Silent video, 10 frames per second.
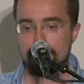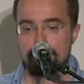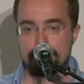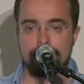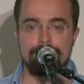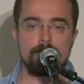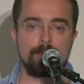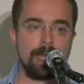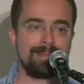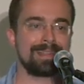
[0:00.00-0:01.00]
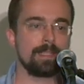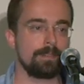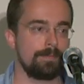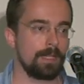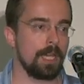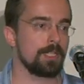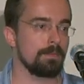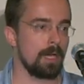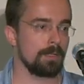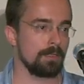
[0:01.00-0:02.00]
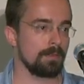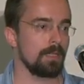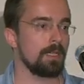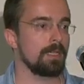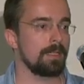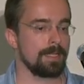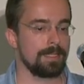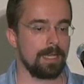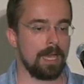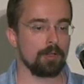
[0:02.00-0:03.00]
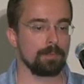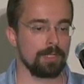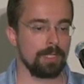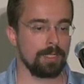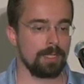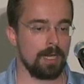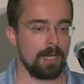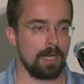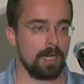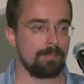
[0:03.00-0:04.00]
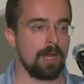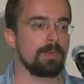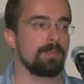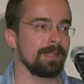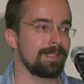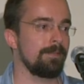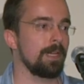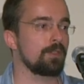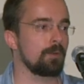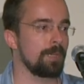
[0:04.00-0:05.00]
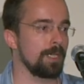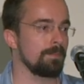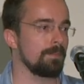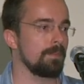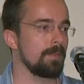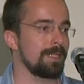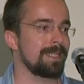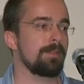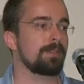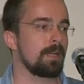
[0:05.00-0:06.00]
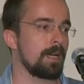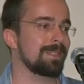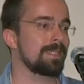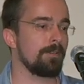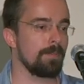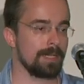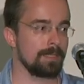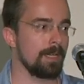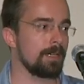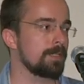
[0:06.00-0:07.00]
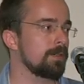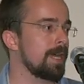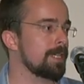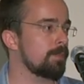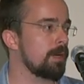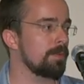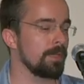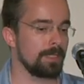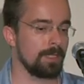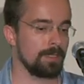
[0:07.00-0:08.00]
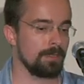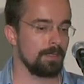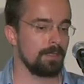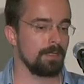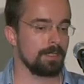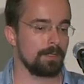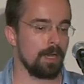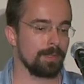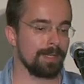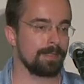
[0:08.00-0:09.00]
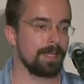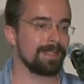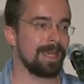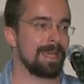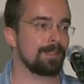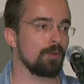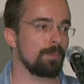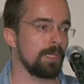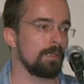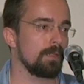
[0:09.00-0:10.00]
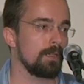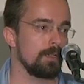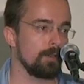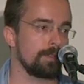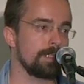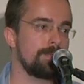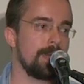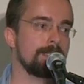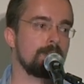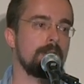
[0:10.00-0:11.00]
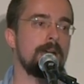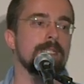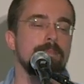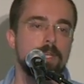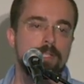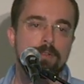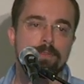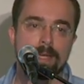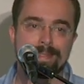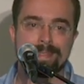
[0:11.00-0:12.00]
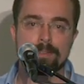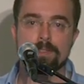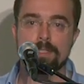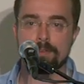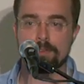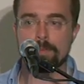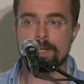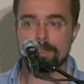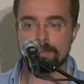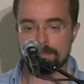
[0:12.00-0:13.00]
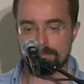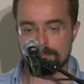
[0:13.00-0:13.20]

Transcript: So let's say we have a classification model that's uh, outputting a uh, uh, probability vector P. It's after a softmax layer, so it has probabilities. So now we can take the entropy of this vector as a measure of the uncertainty of the model.